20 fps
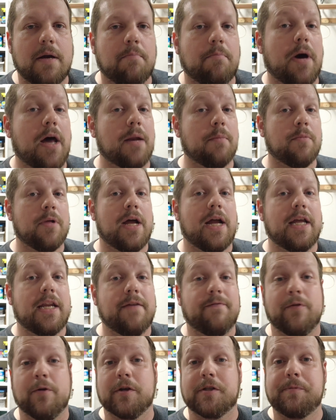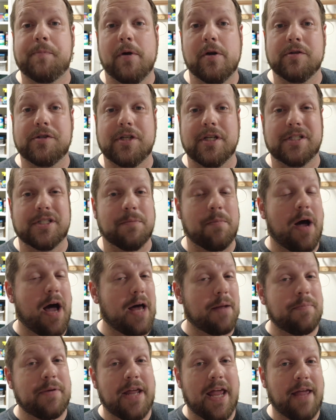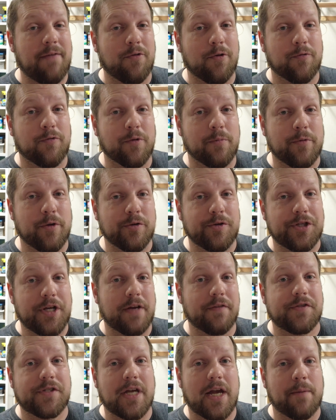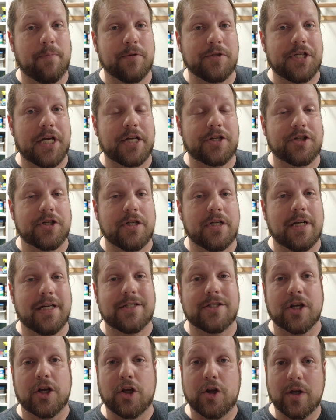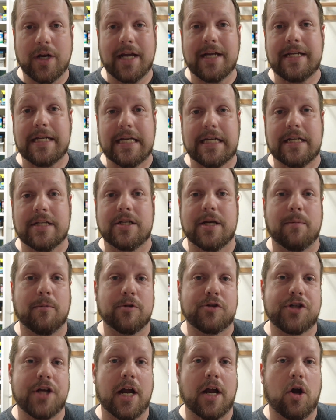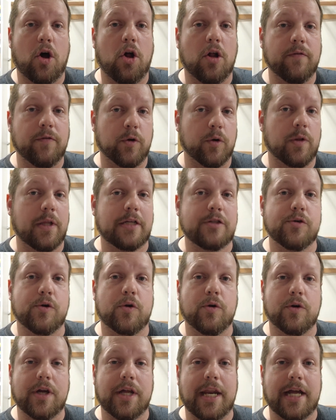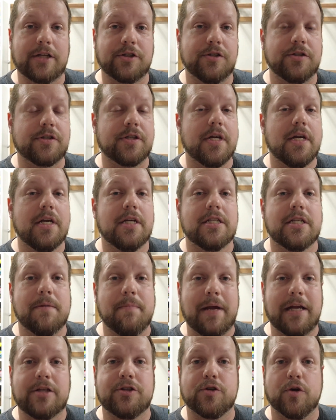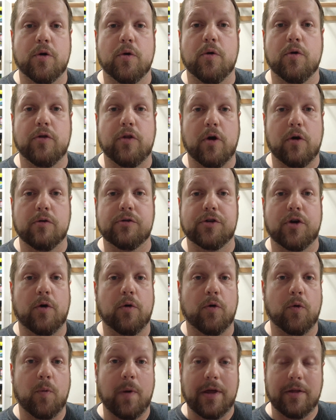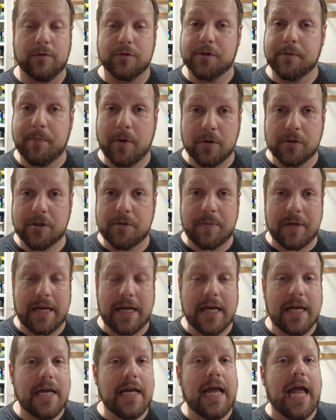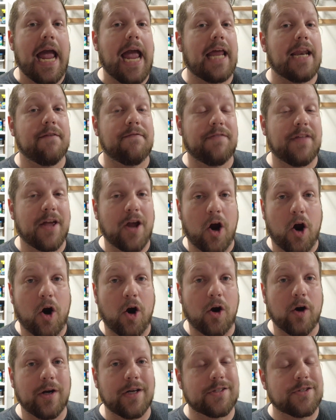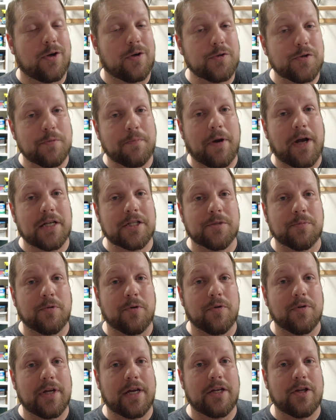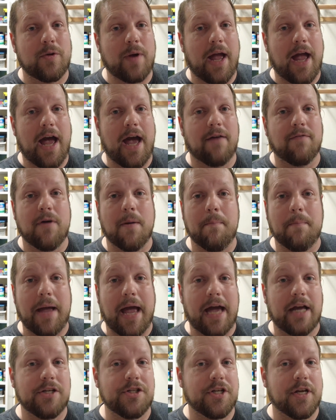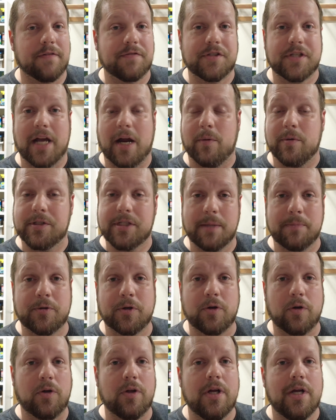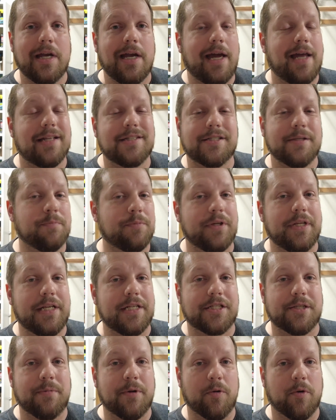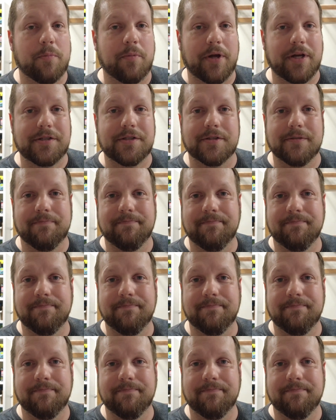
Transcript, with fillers: Bottom line, if you're experiencing some odd behavior from your GFCI protection, it's a good idea to double check all of your electrical connections to make sure those are the way they're supposed to be. And if they are, it's also possible that you have a bad GFCI receptacle and it simply needs to be replaced.